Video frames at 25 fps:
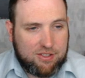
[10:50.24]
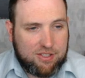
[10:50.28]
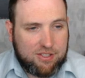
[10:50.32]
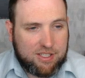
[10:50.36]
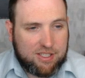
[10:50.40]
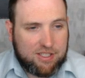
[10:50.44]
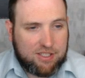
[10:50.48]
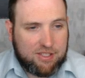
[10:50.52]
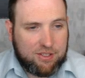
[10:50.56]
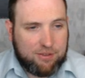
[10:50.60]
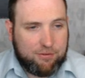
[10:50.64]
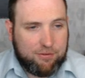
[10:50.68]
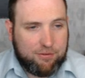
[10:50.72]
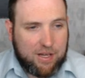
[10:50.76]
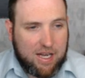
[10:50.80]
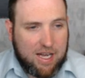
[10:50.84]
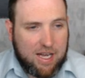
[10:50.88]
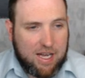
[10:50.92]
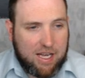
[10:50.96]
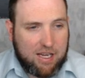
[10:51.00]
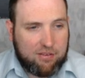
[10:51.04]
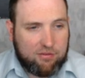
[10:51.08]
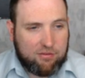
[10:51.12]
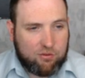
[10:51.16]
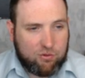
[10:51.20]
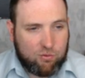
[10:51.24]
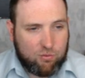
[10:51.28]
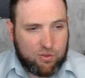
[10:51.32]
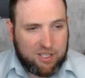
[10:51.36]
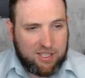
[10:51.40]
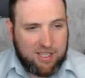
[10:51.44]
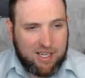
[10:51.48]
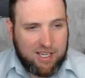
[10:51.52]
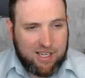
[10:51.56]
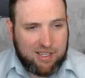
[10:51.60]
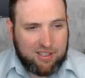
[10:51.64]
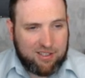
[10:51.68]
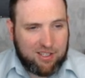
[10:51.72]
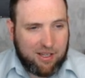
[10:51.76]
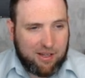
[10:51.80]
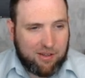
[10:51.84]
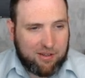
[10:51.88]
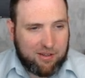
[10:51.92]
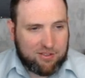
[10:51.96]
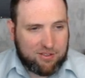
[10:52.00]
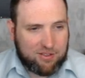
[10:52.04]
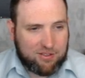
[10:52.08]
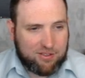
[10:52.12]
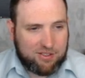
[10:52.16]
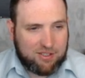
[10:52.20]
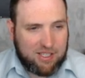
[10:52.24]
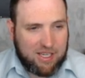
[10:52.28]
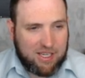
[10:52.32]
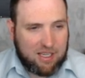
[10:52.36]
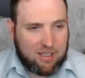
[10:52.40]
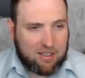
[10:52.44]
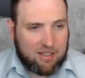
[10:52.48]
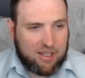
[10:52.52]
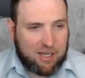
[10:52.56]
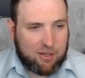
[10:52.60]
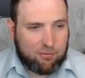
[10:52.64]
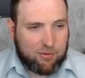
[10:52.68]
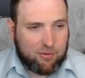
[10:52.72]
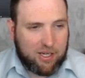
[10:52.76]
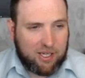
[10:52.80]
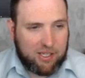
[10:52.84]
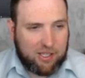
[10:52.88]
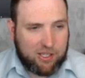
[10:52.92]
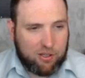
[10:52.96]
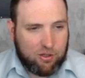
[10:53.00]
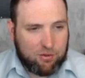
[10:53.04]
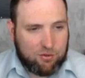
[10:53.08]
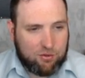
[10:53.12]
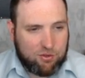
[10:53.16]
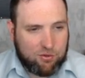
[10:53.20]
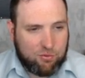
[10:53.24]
sixty-five, twenty-nine dollars on satellite radio,